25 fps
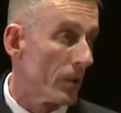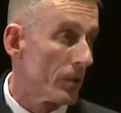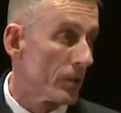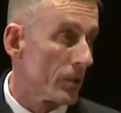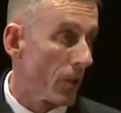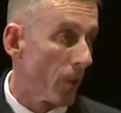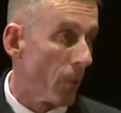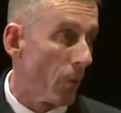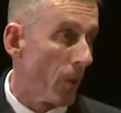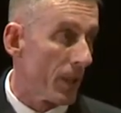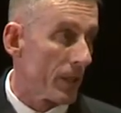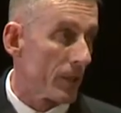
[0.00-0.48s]

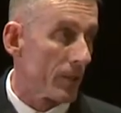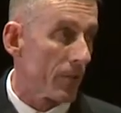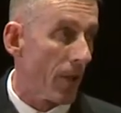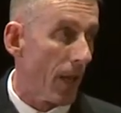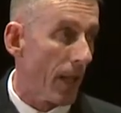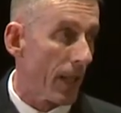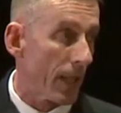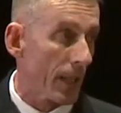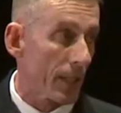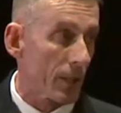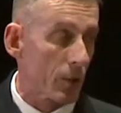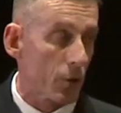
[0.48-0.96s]
So, what does
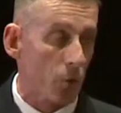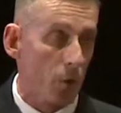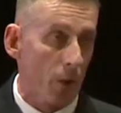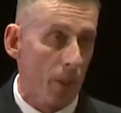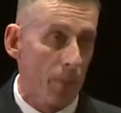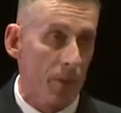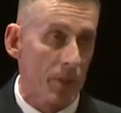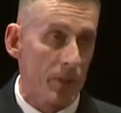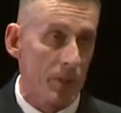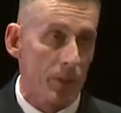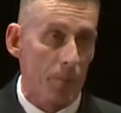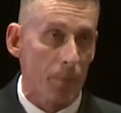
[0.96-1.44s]
violent
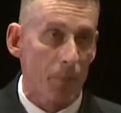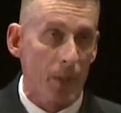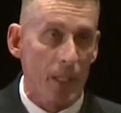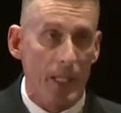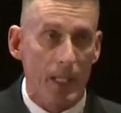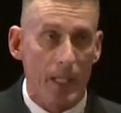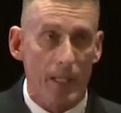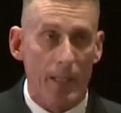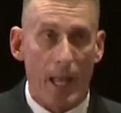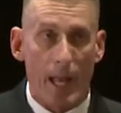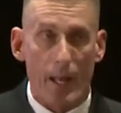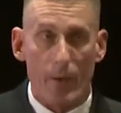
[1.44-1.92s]
extremism mean
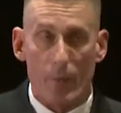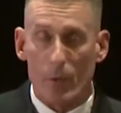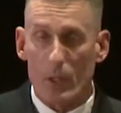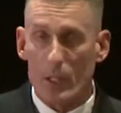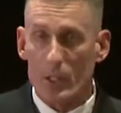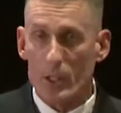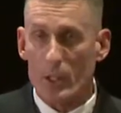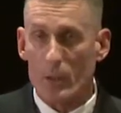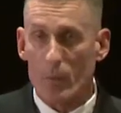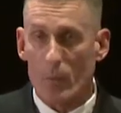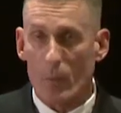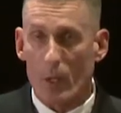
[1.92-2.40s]
in that region?